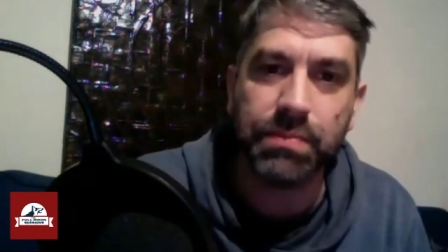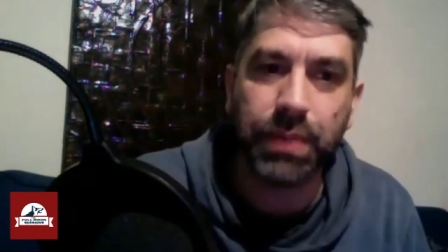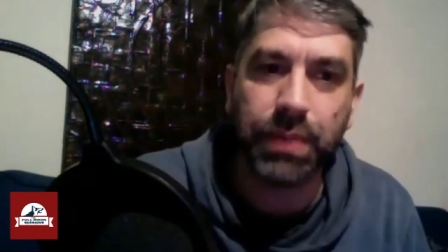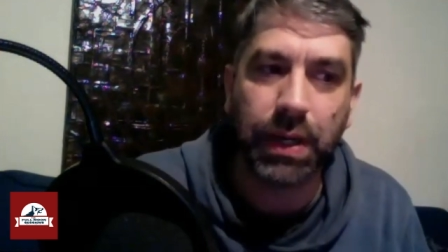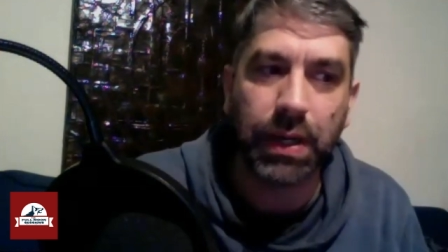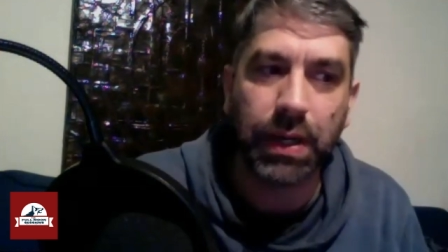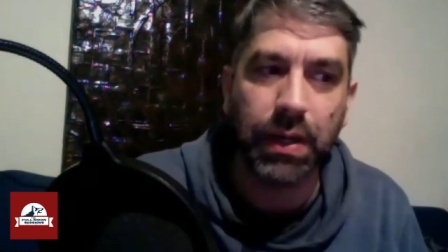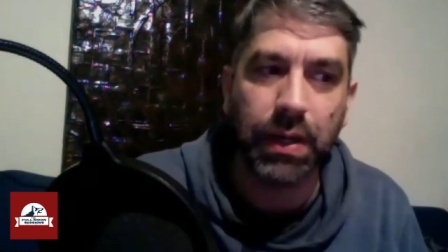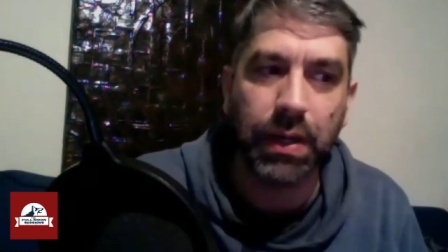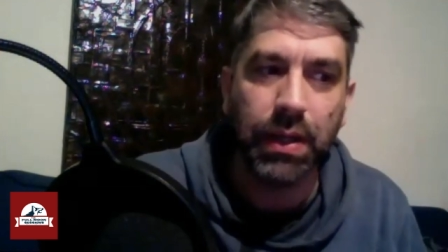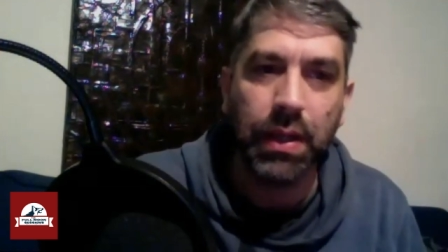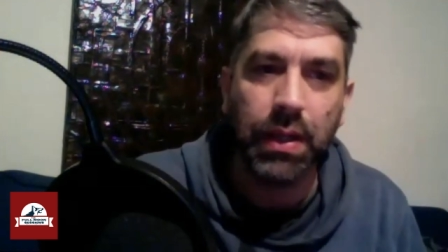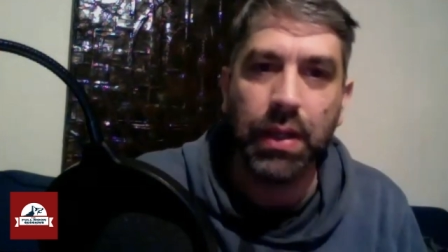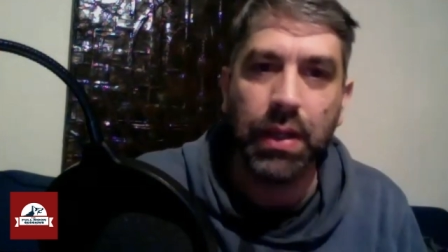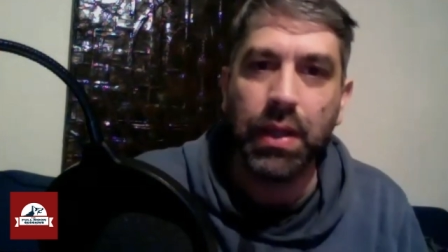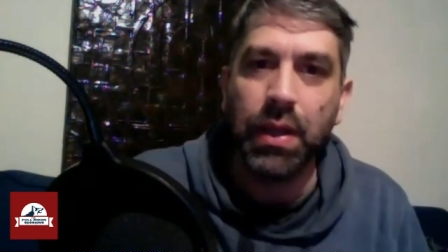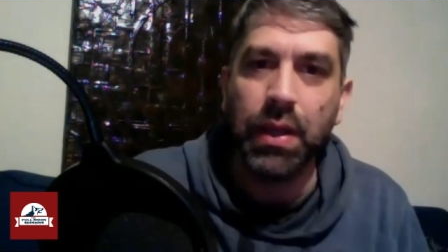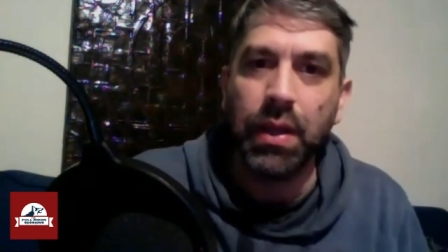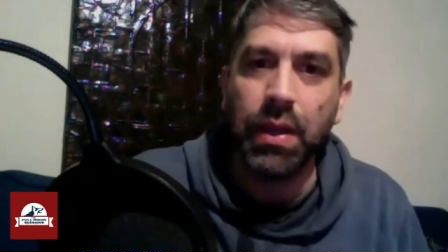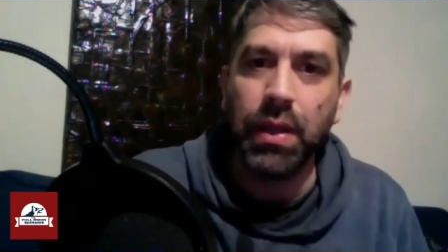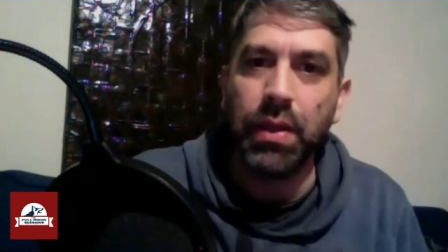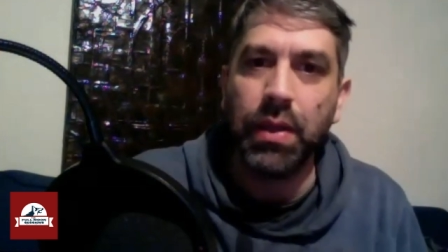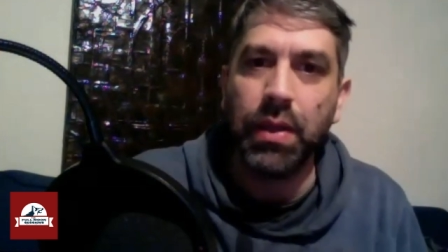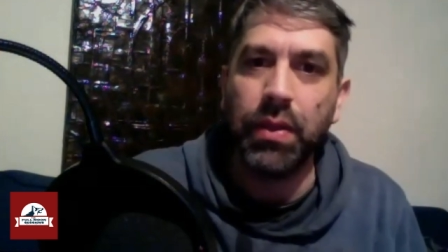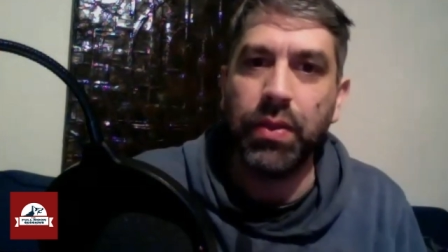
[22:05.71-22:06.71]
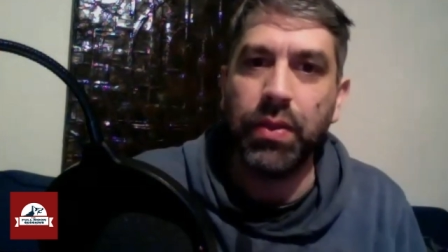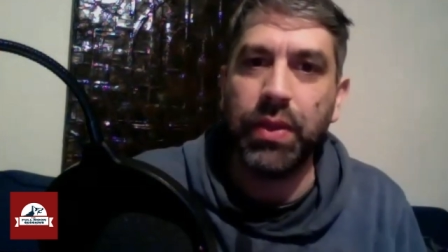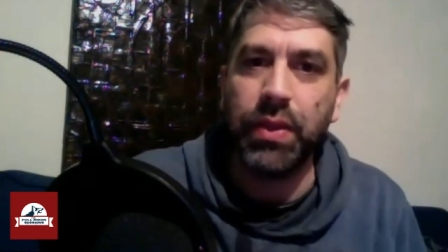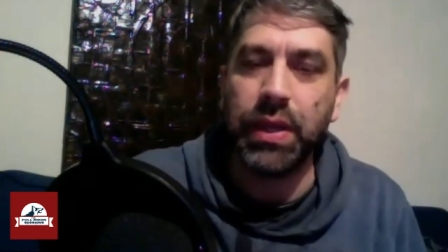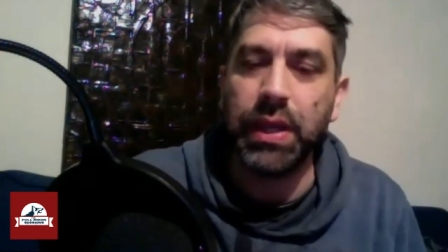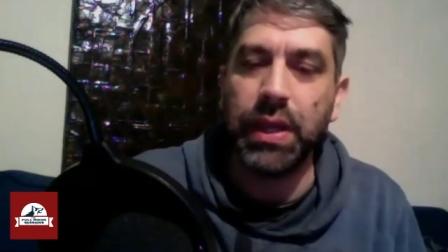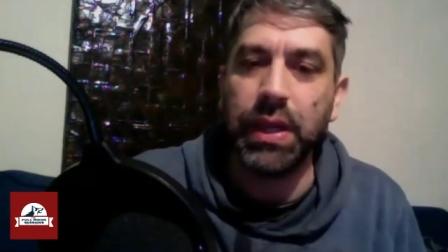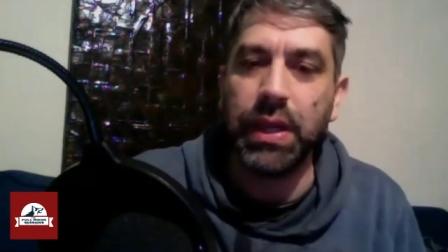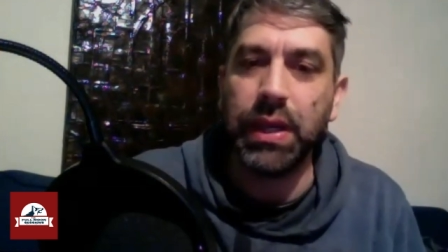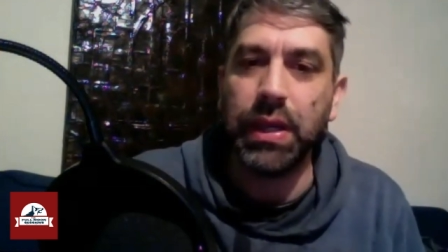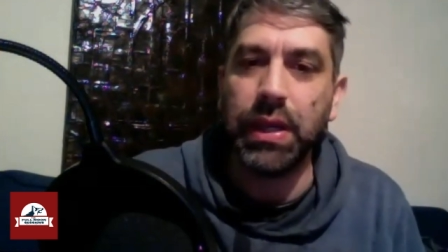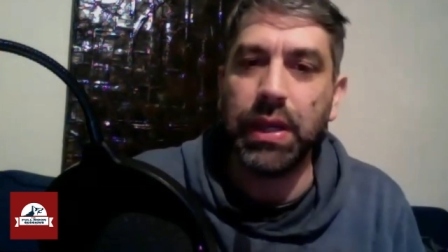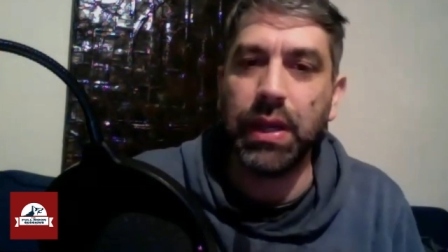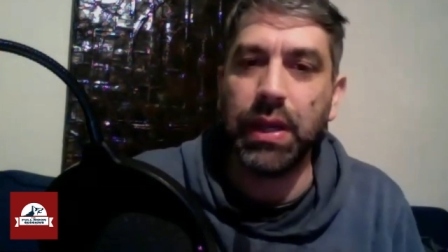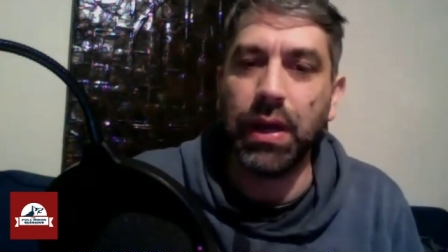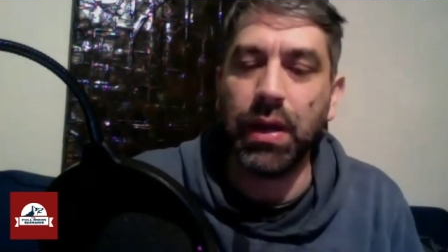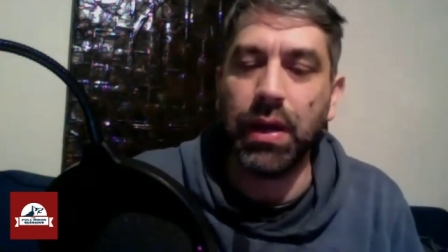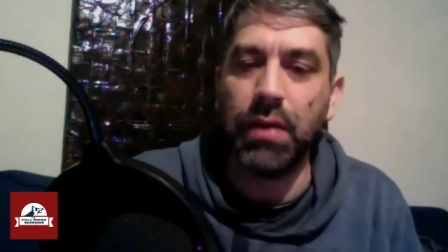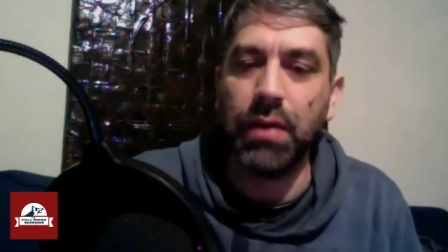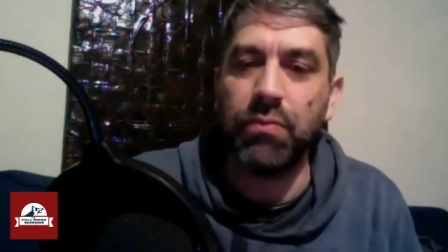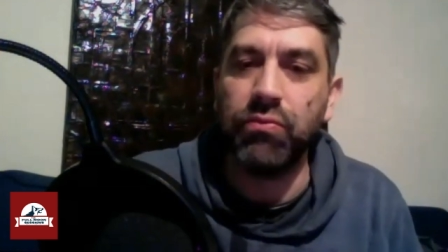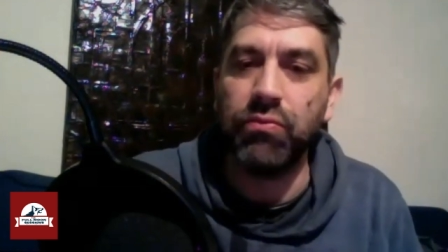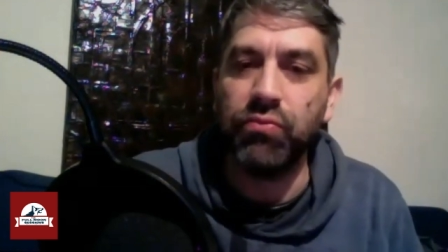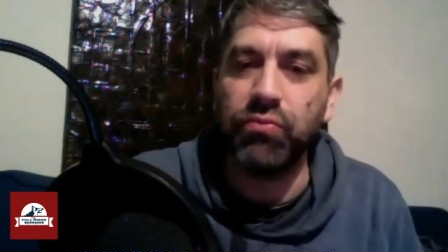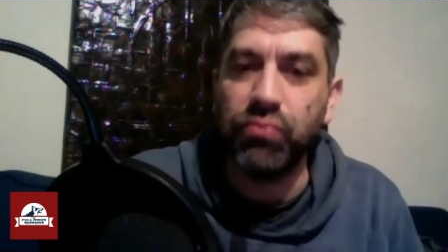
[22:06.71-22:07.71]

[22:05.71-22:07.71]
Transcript: but the uh,